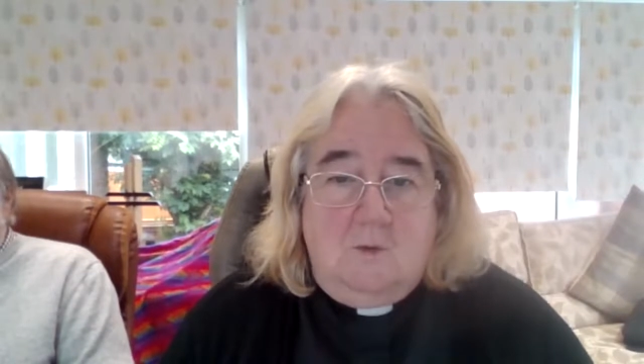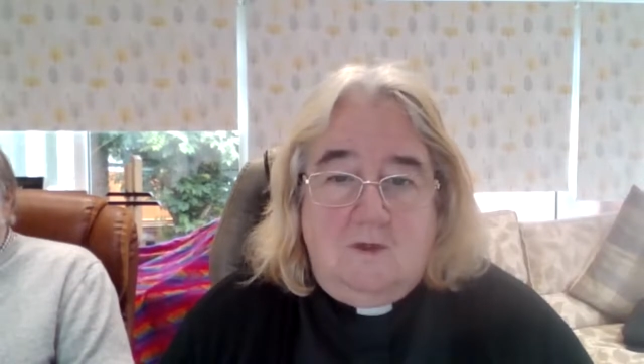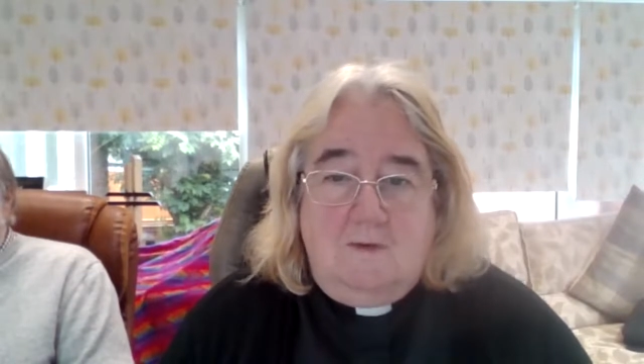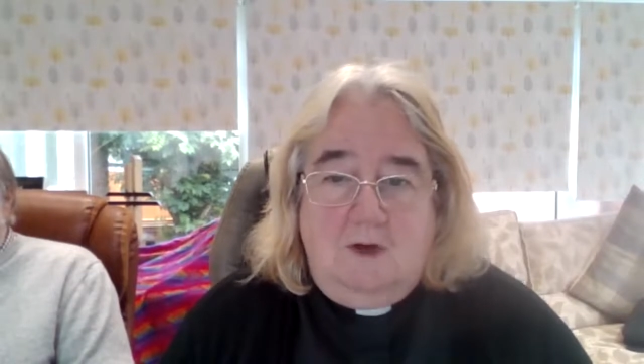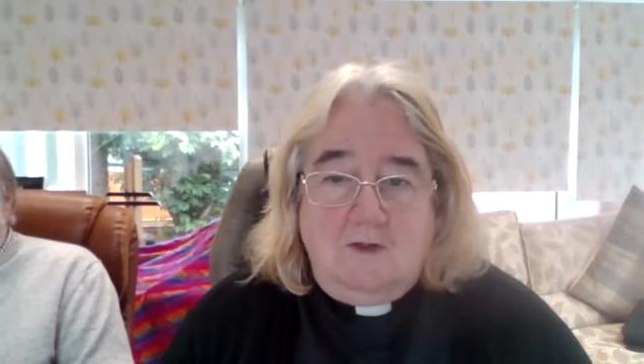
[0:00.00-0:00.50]

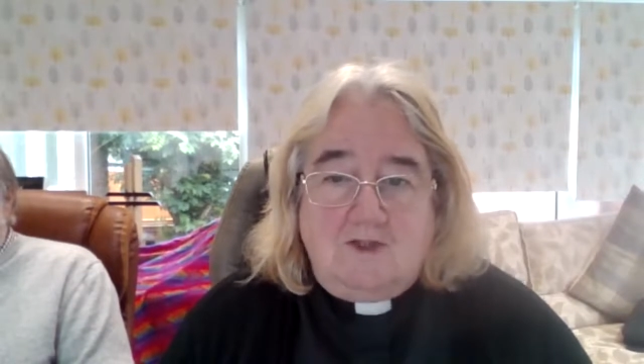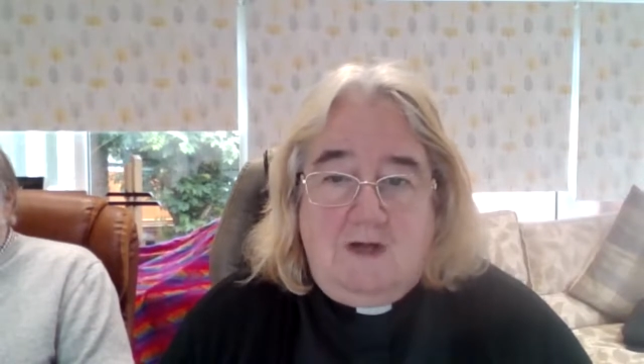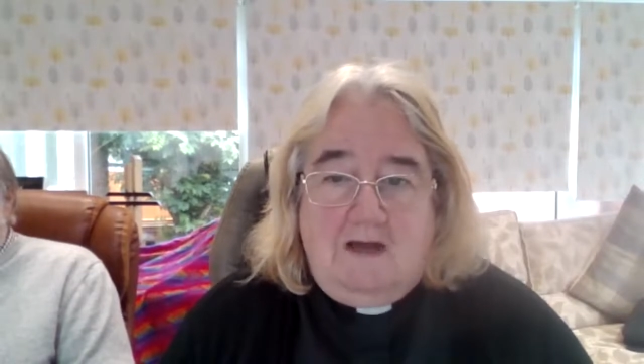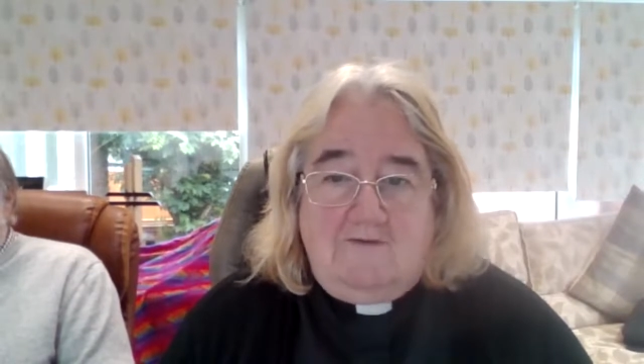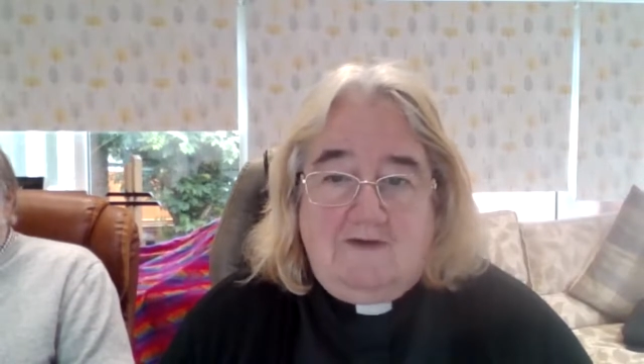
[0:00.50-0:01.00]
We will also
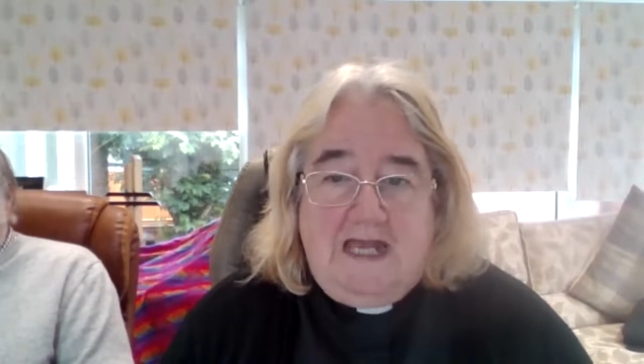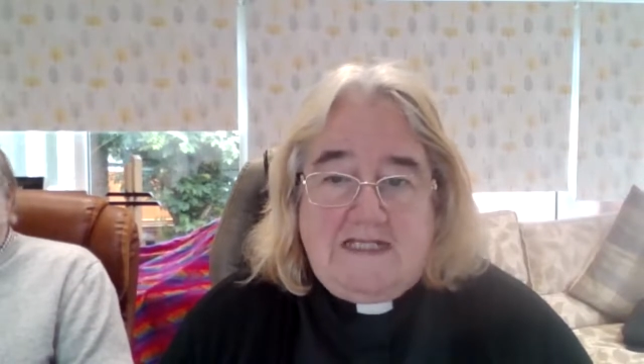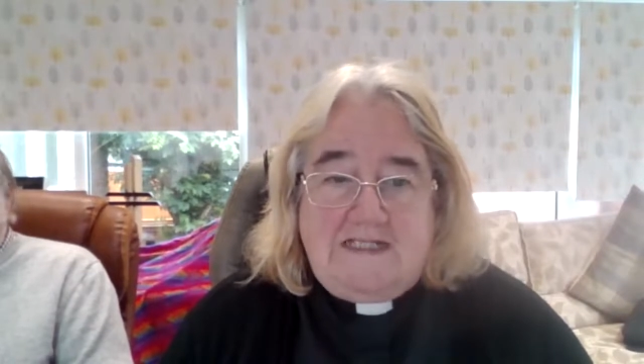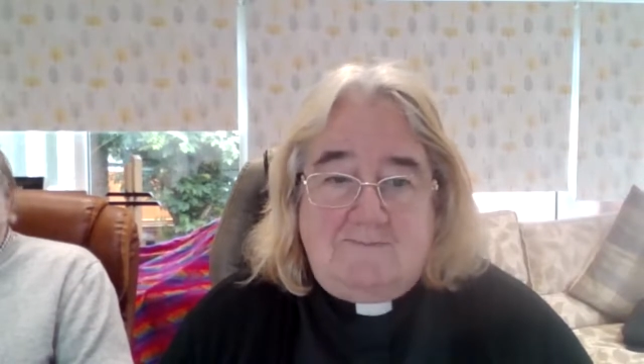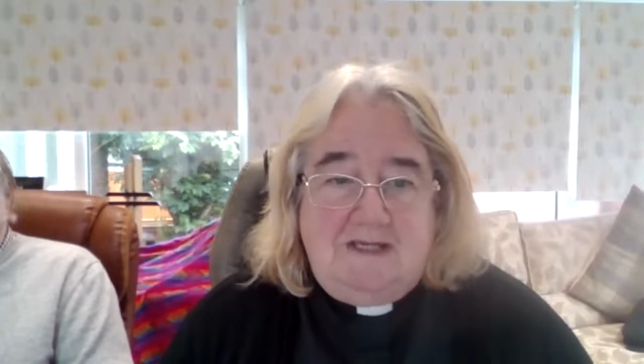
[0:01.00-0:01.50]
have a
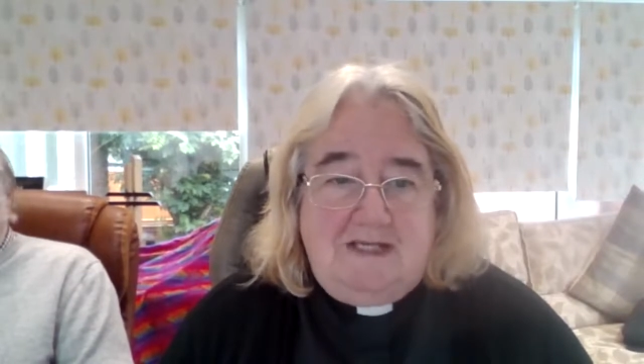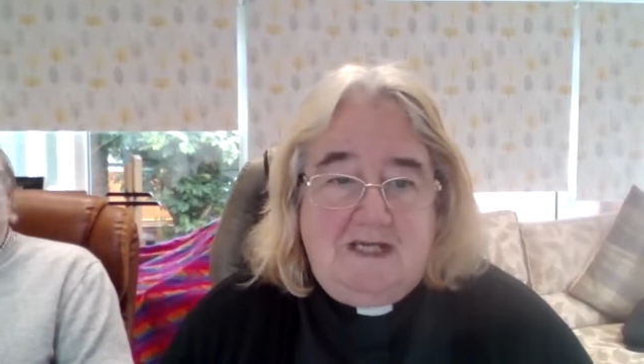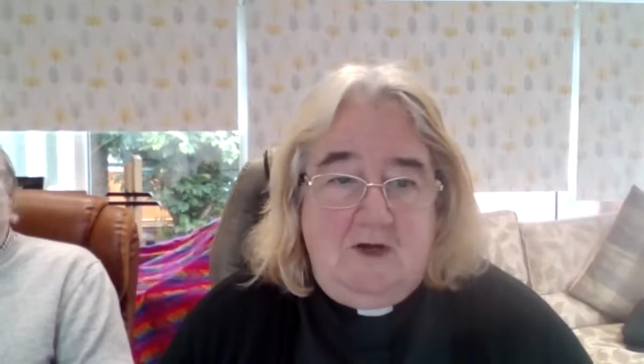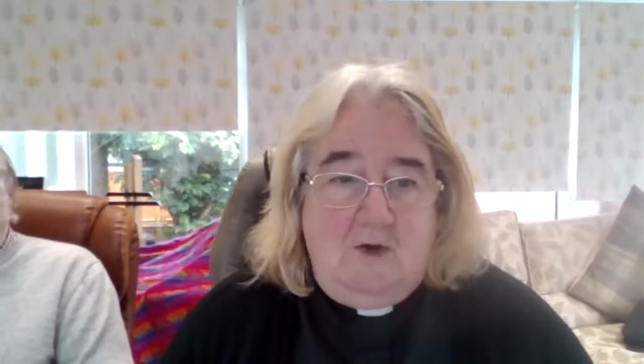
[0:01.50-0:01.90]
guest speaker,